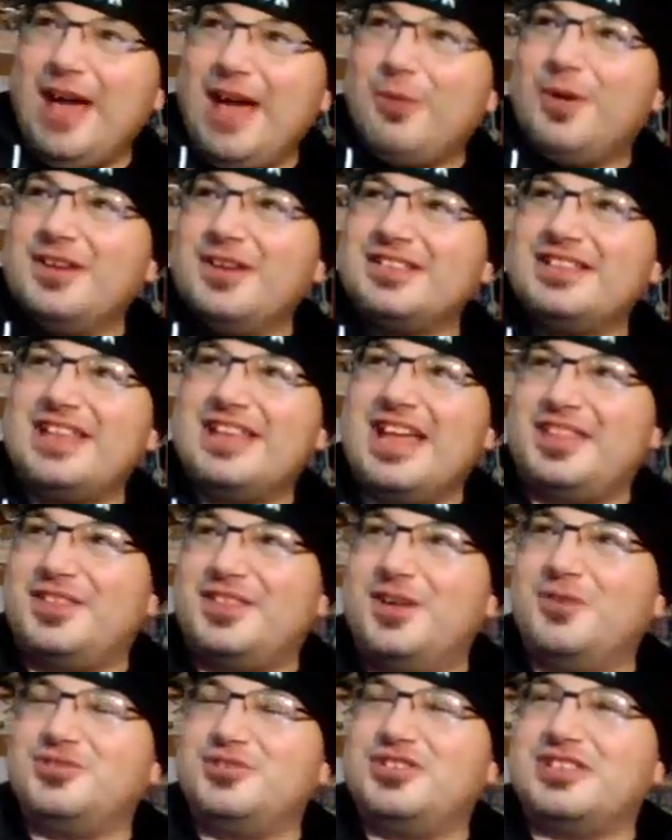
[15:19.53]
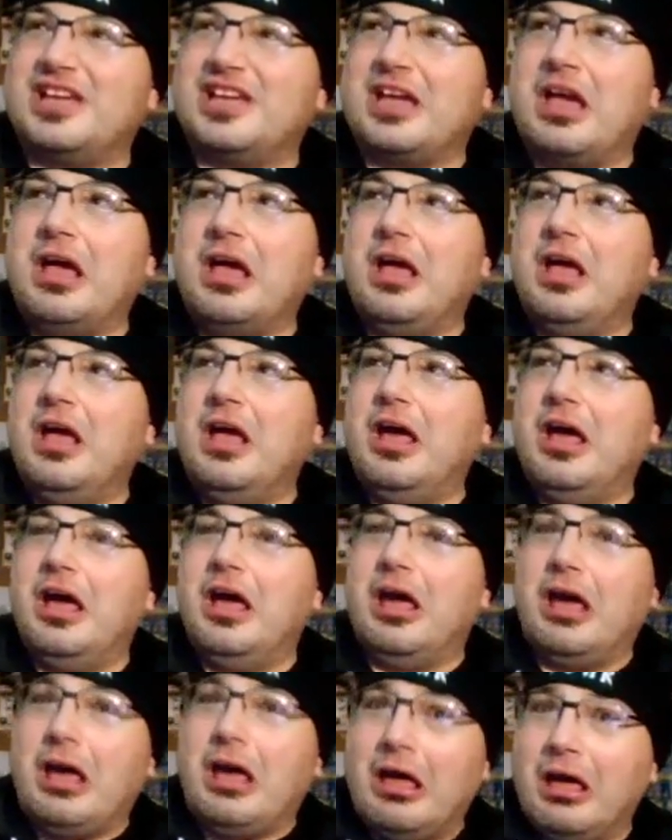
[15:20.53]
And wasn't that dude? She's like,
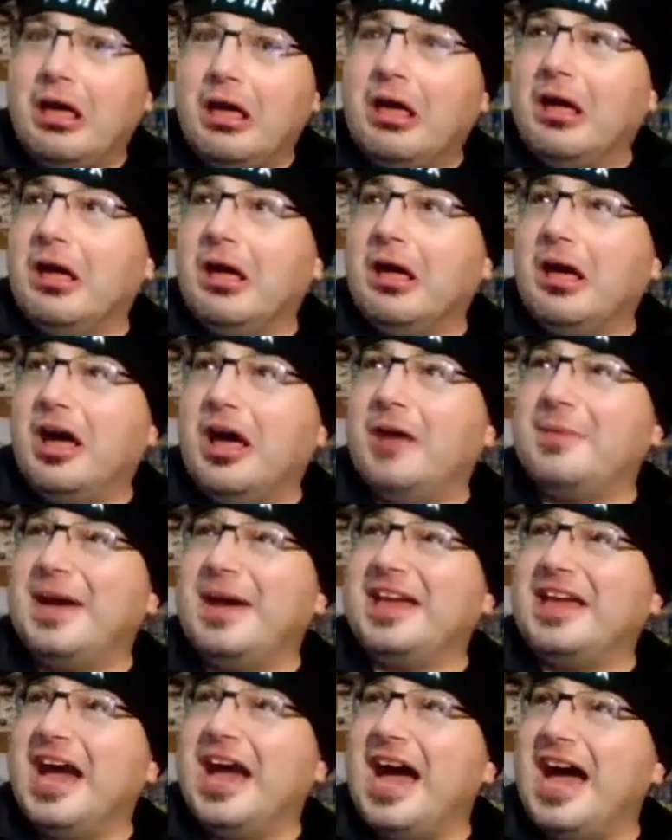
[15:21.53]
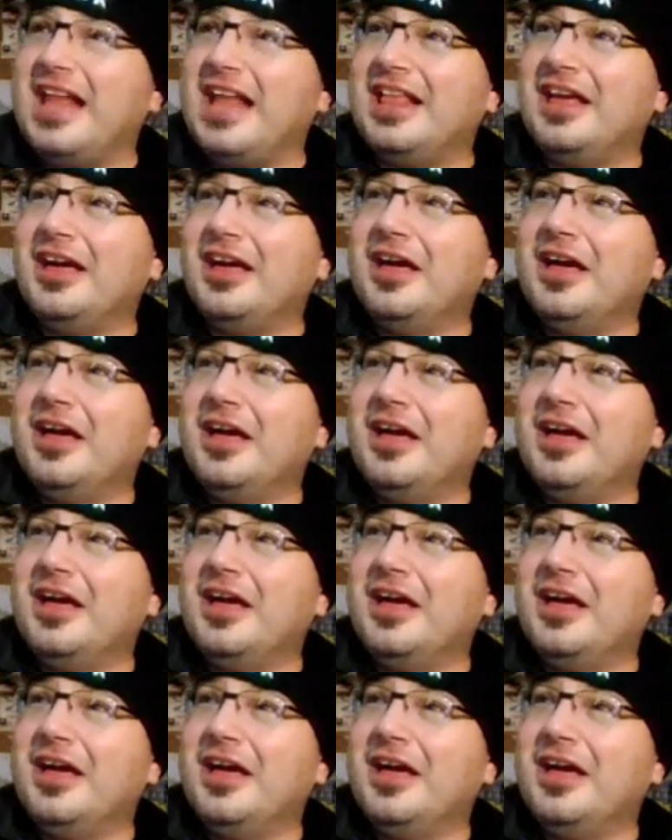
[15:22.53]
oh, oh my God,